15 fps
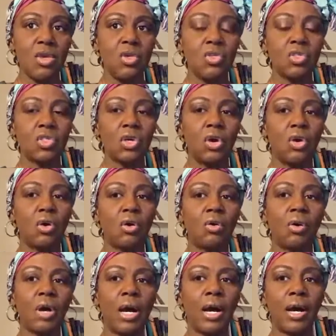
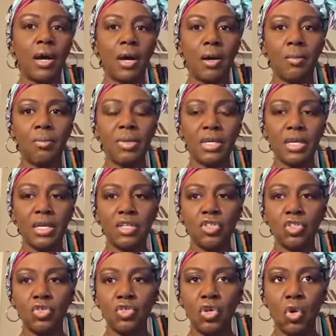So because
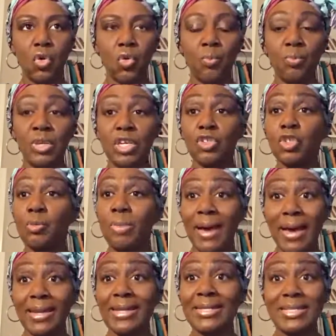your
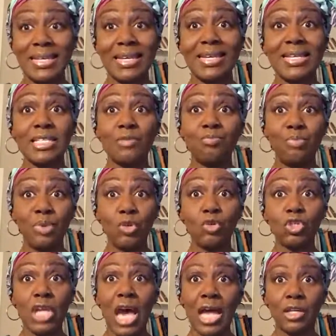body does
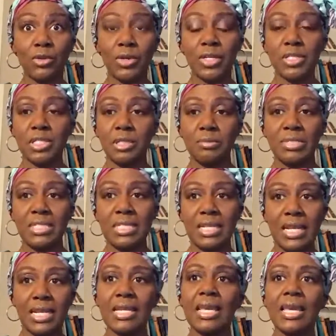build tolerance. Let me say
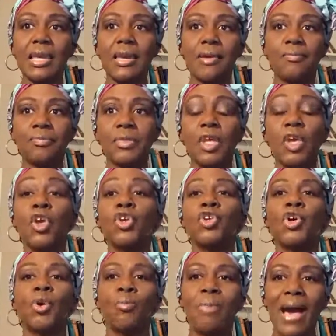that again.
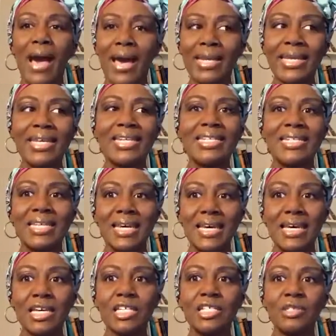Your body
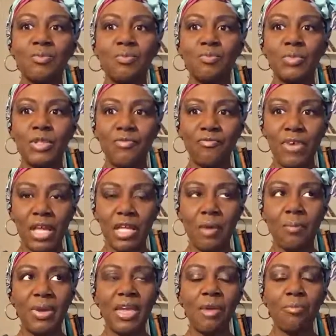does
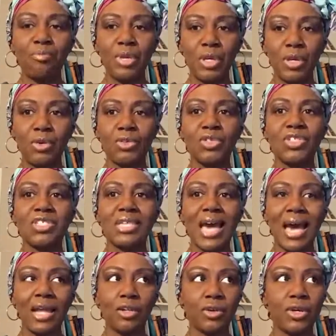develop and builds
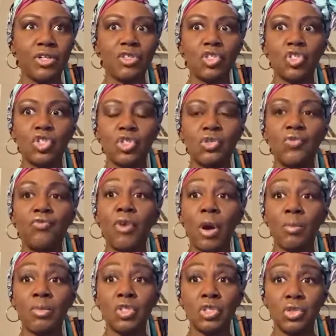tolerance to
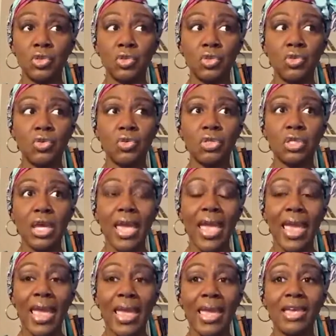pharmaceuticals
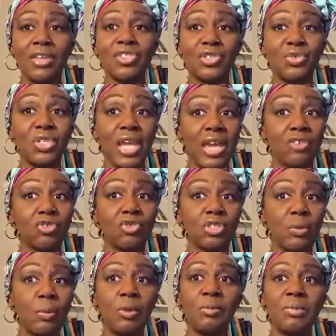and to natural
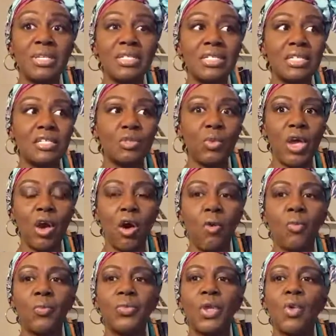supplements as
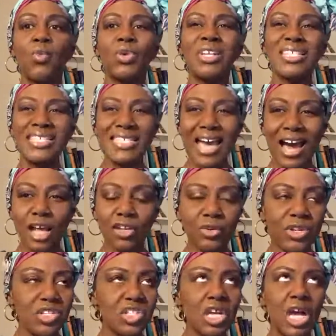well. What is
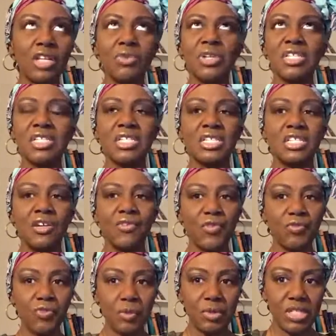tolerance? Tolerance is
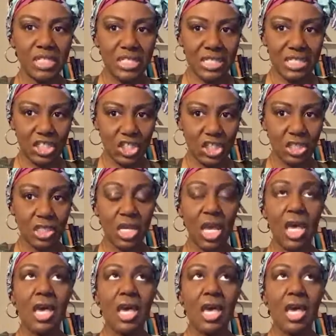different from addiction.